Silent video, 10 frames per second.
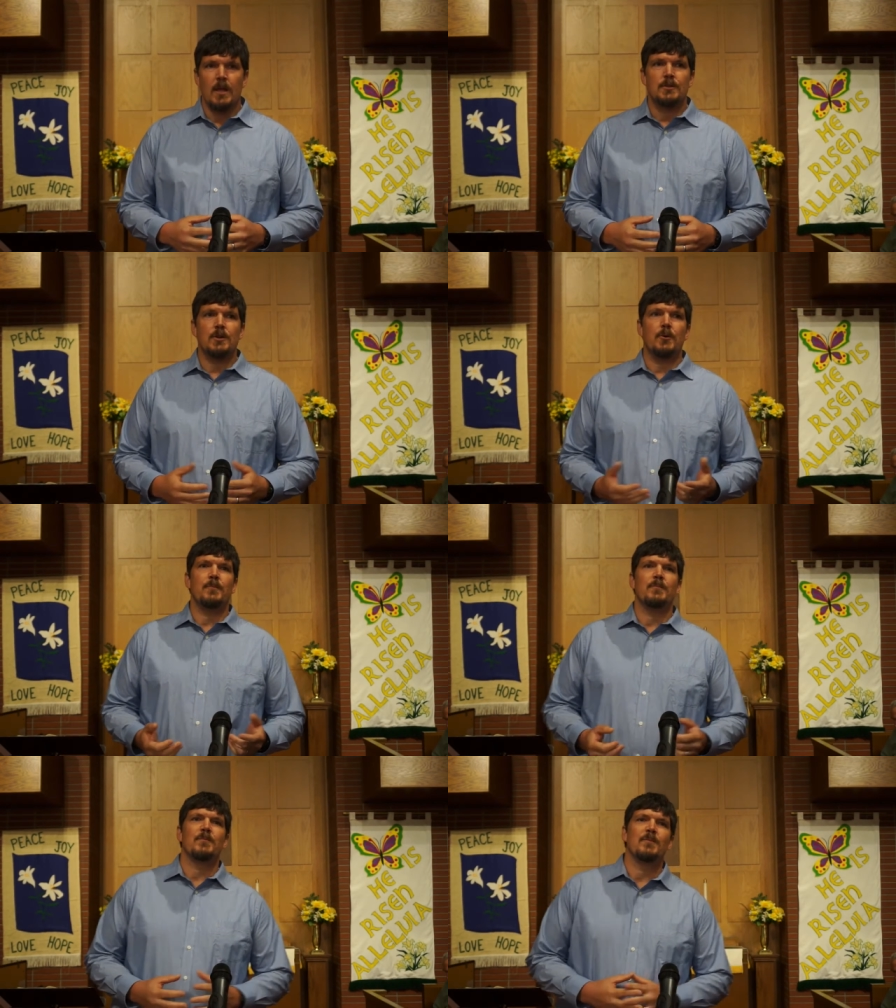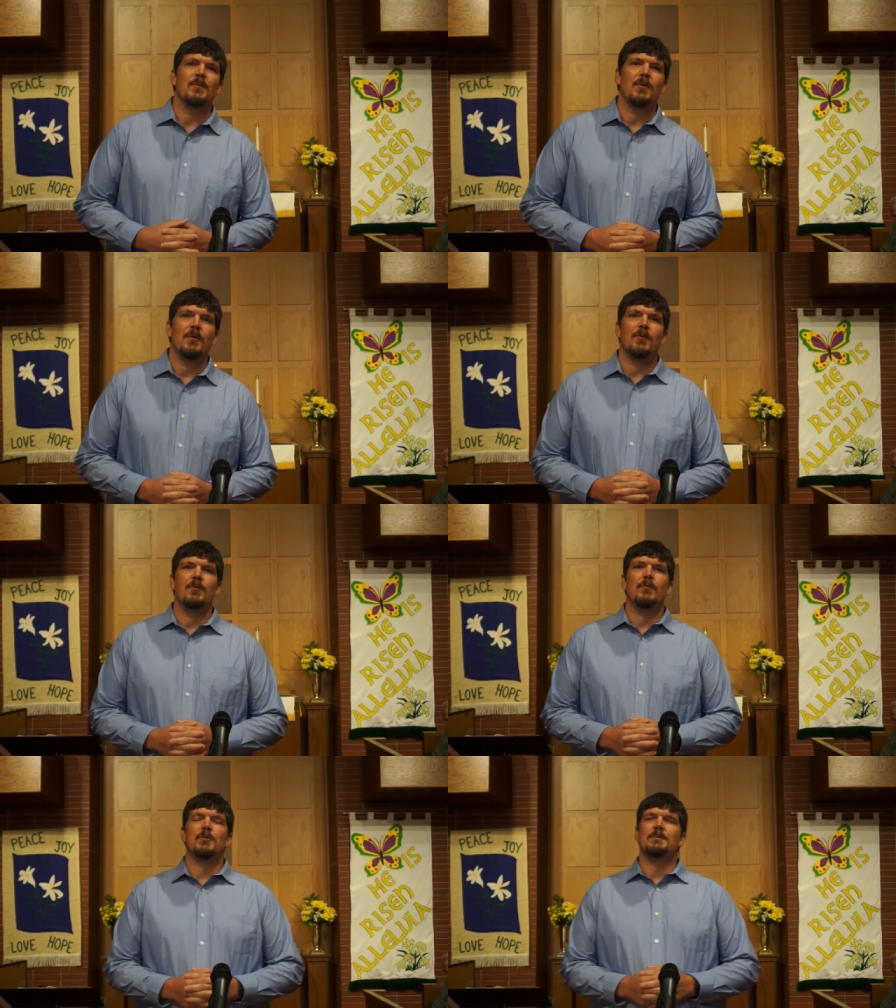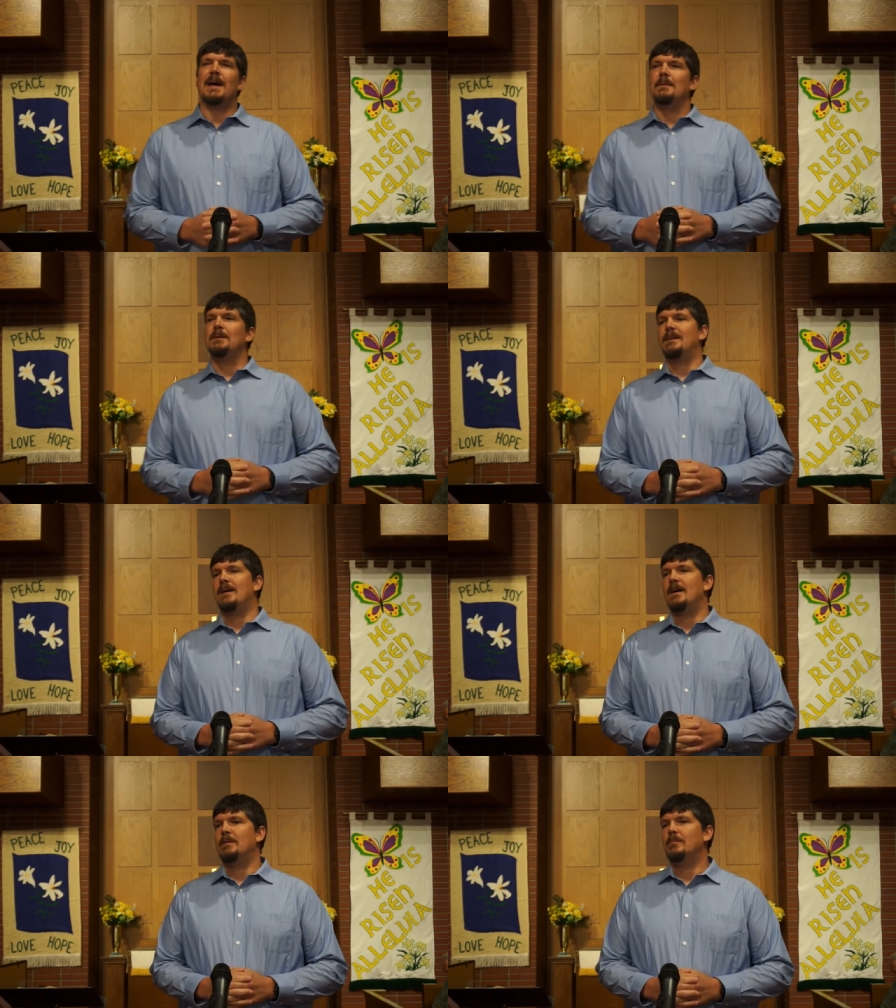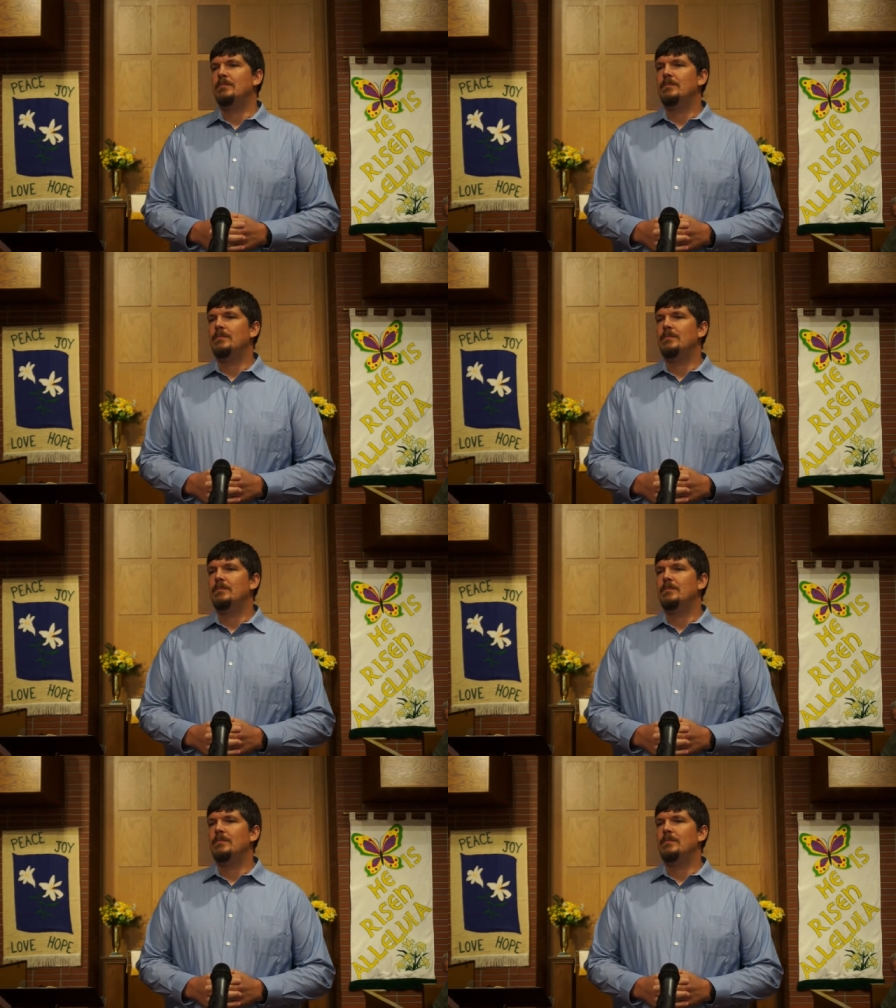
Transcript: So, from time to time,